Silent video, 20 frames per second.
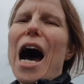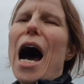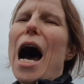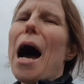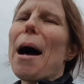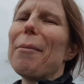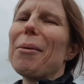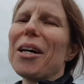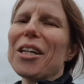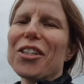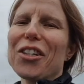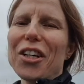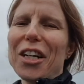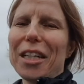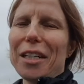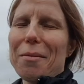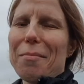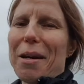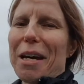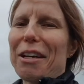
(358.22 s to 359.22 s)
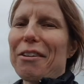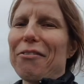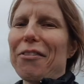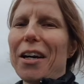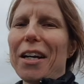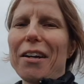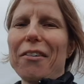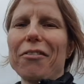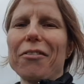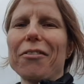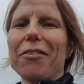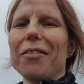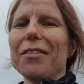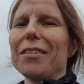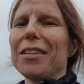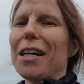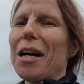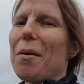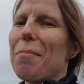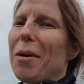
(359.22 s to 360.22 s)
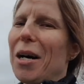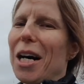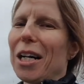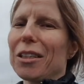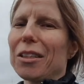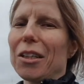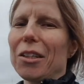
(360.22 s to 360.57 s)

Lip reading: I'm not trying to make fun of Amal